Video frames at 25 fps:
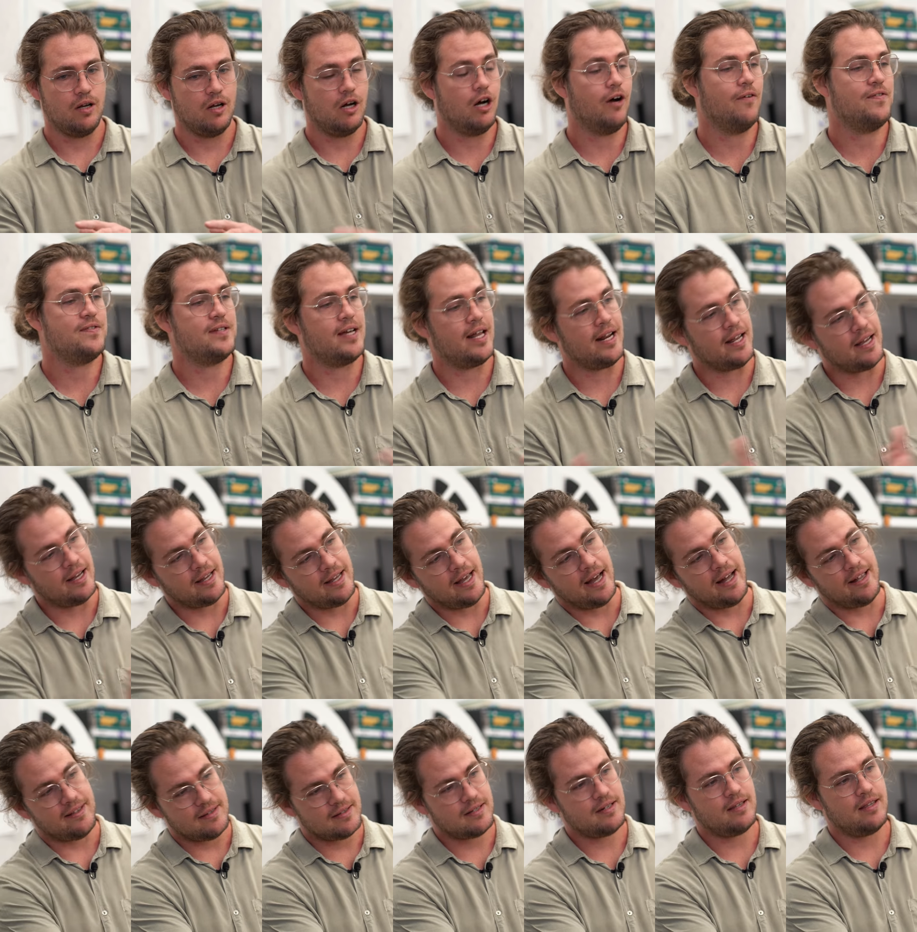offsetting
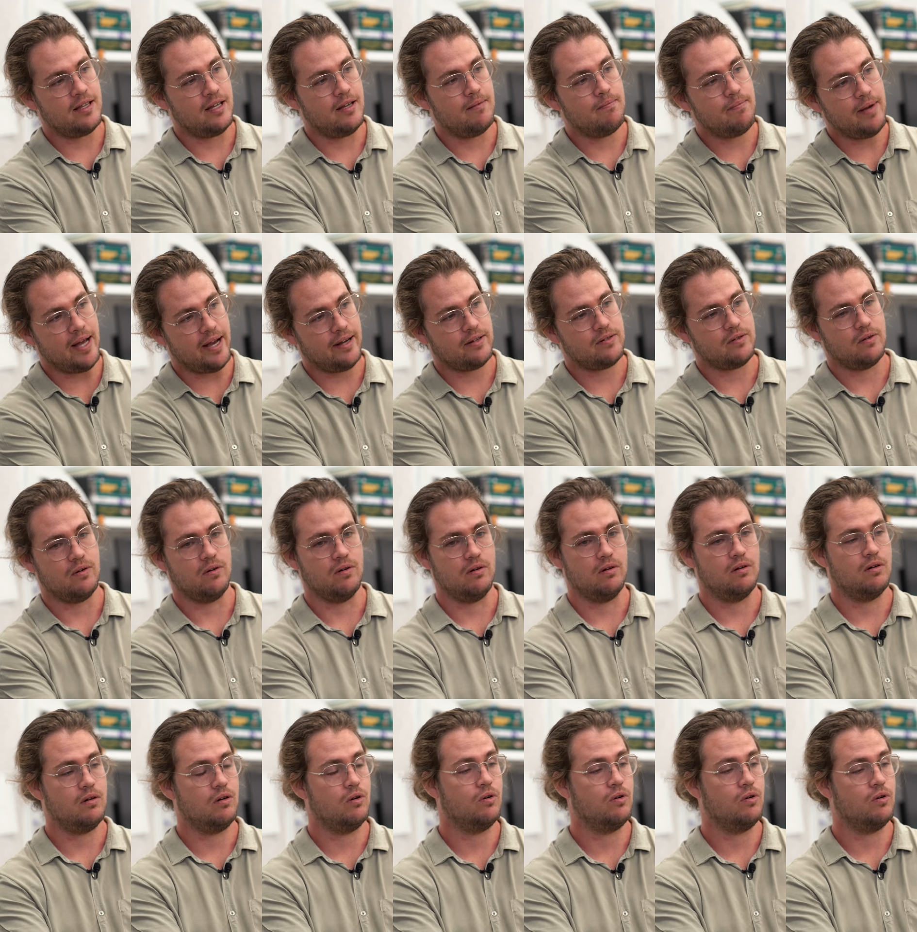against the impact on,